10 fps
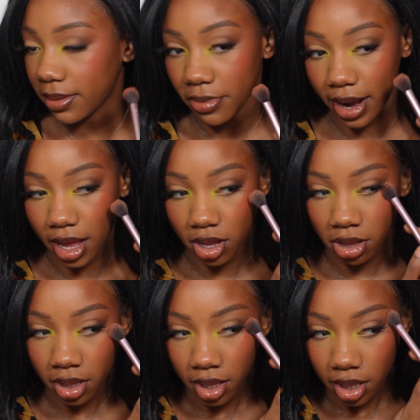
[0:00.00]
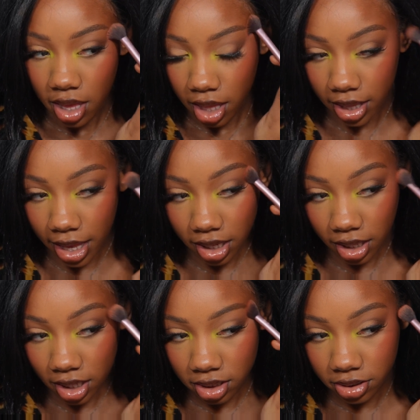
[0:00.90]
brow, kind of
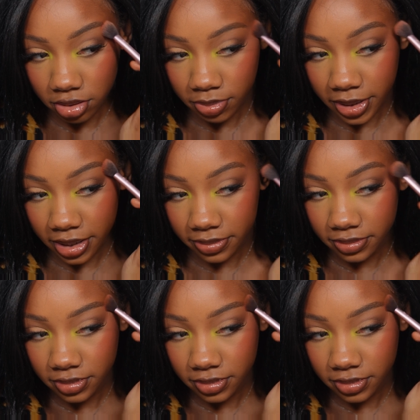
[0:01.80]
get a little bit,